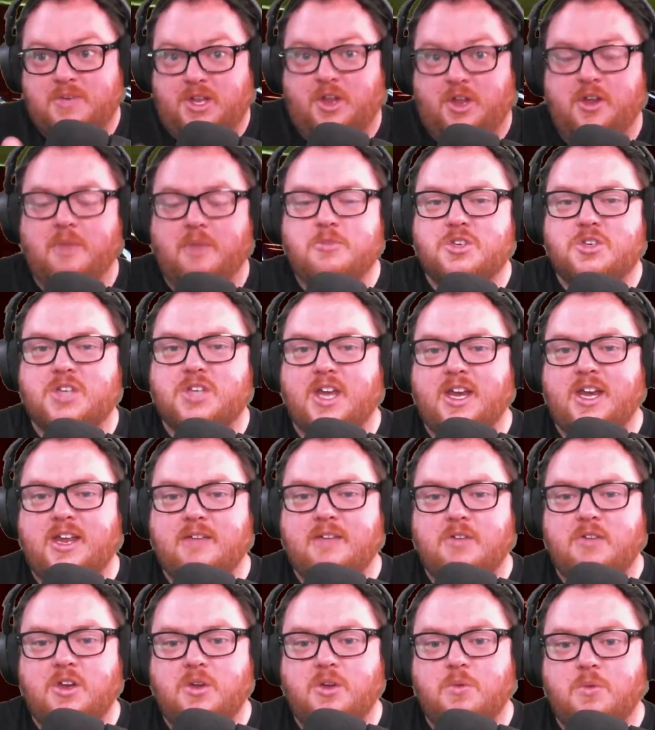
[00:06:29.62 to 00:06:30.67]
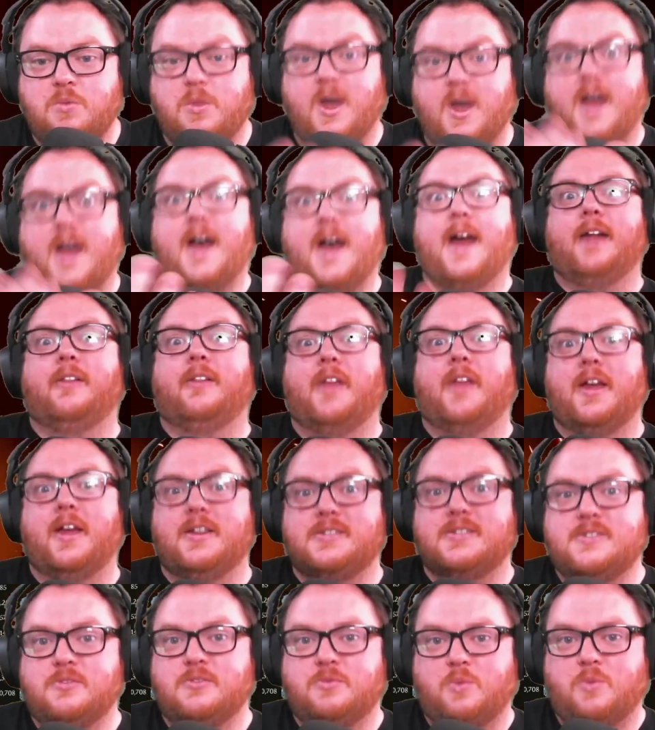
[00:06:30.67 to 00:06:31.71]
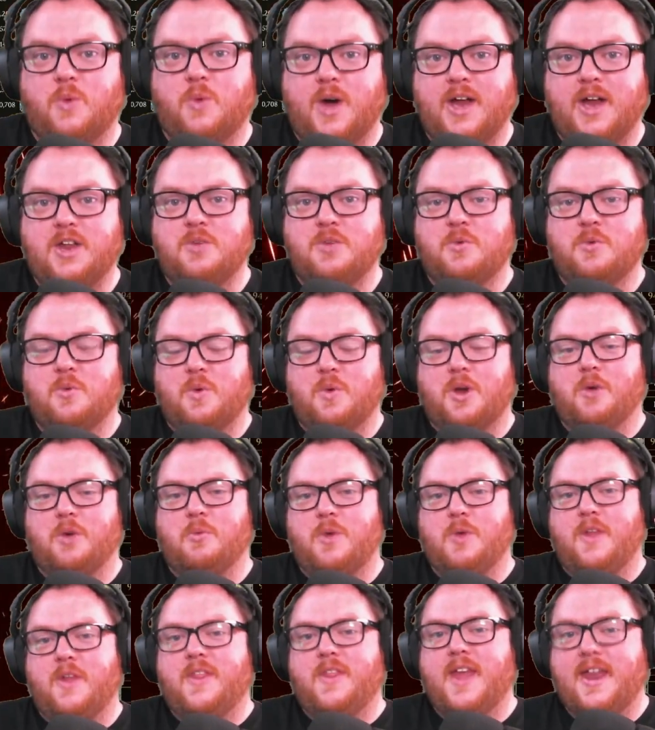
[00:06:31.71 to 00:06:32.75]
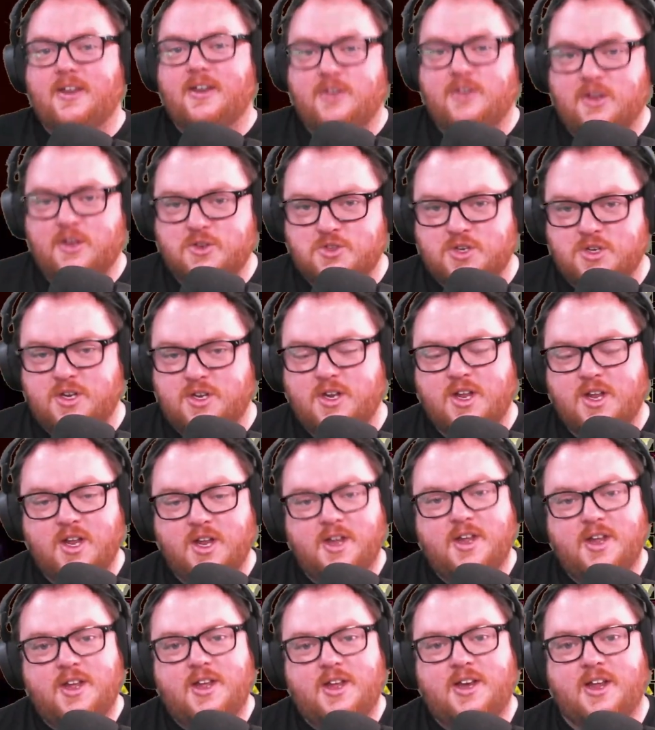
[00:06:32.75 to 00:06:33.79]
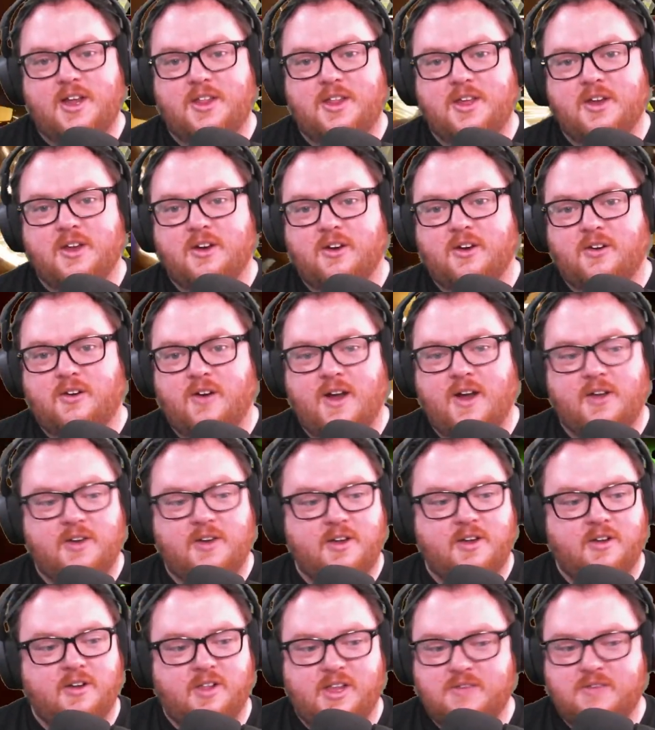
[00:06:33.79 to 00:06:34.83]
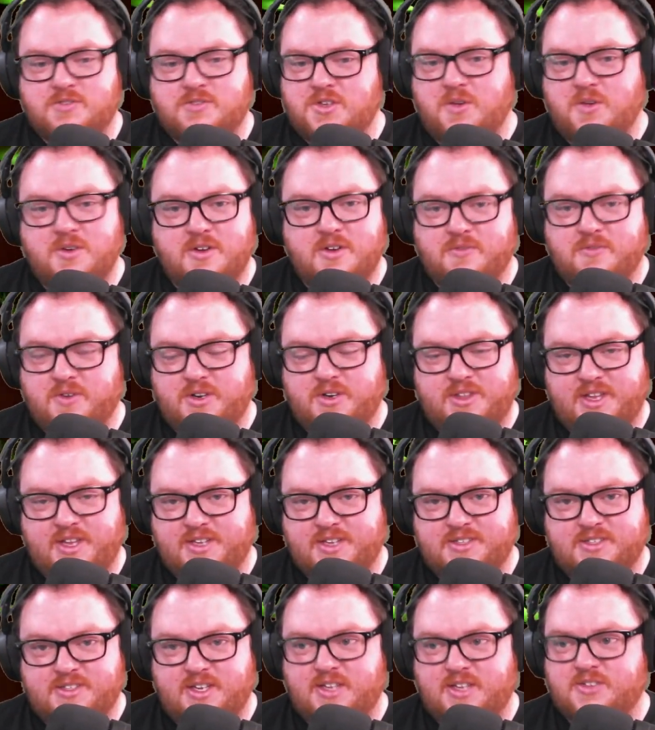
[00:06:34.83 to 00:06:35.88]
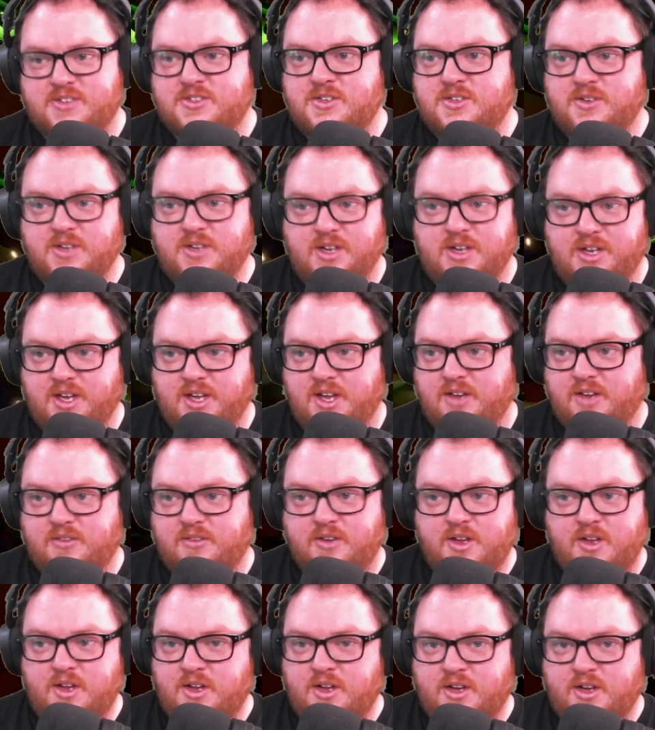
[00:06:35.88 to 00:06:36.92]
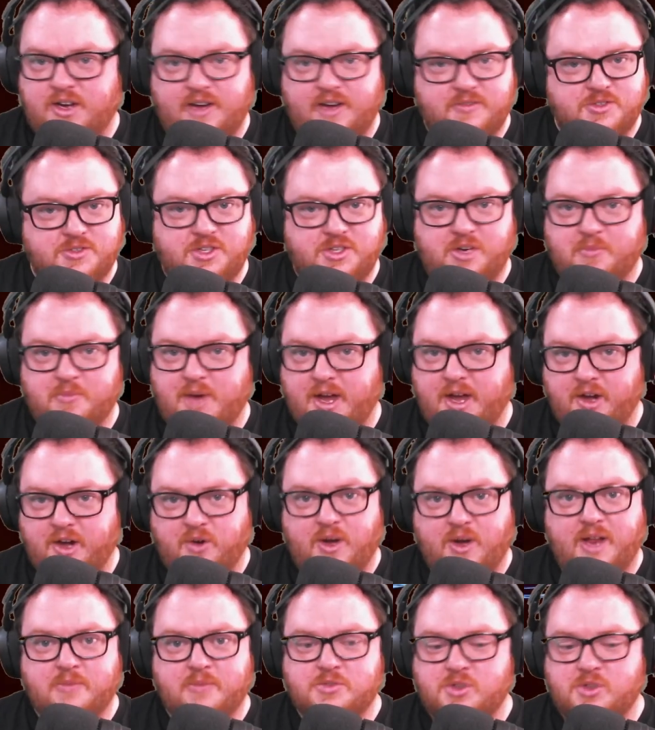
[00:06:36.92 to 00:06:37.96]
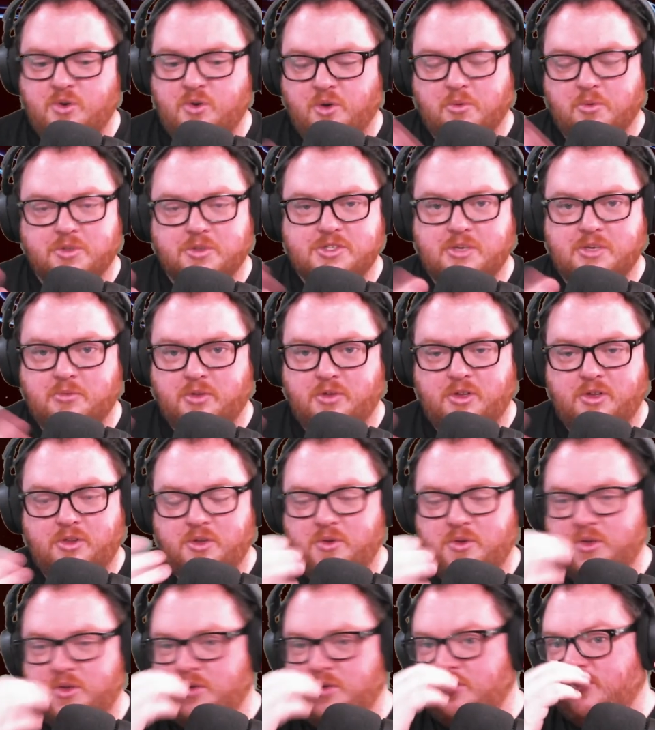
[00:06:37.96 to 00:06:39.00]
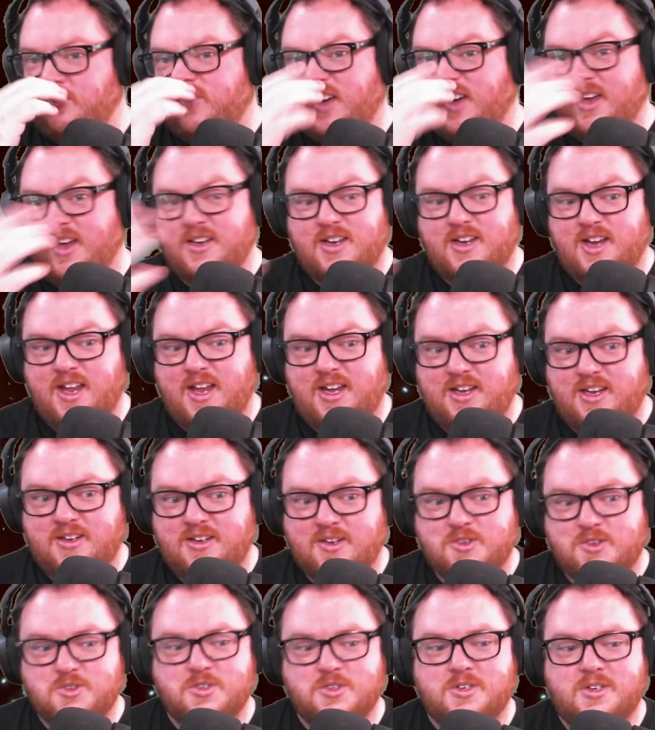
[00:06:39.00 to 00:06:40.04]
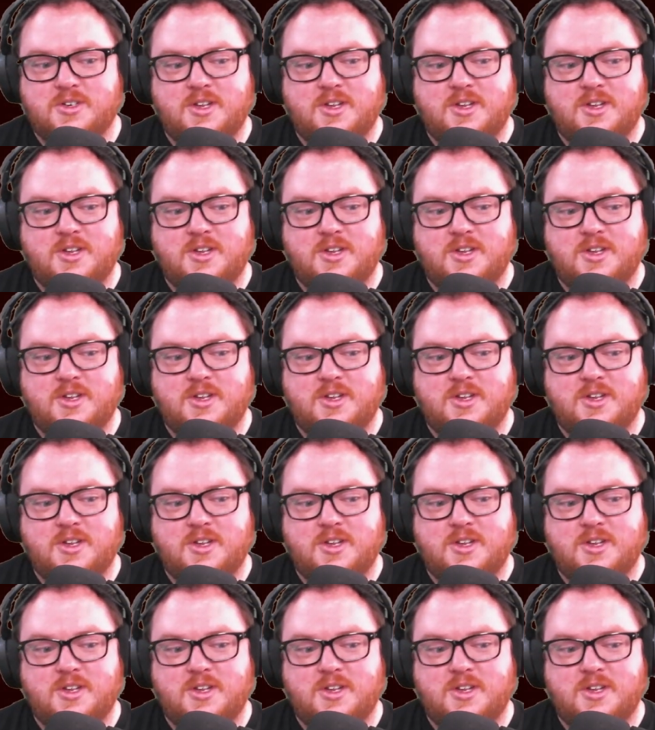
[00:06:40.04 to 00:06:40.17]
you. I'm just kind of giving you the highlights of why you would want to run that dungeon. Now, the Underground Enclave is no different in that sense. You can get, obviously, your monograms, the normal typical loot you'd find in any dungeon.